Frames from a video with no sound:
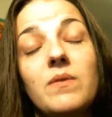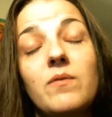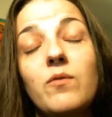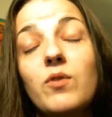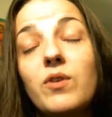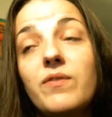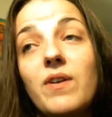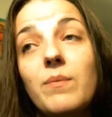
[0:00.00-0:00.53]

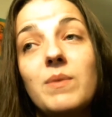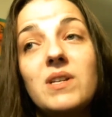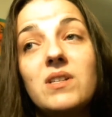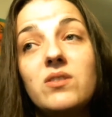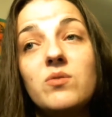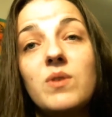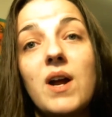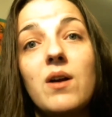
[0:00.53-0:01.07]
45
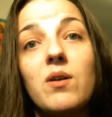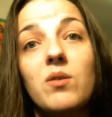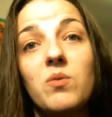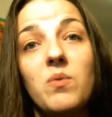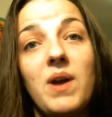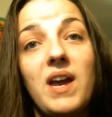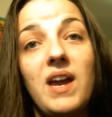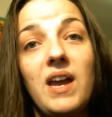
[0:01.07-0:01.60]
minutes to an hour
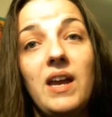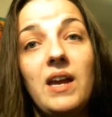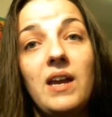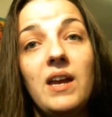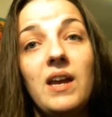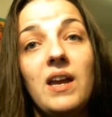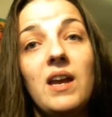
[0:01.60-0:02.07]
away,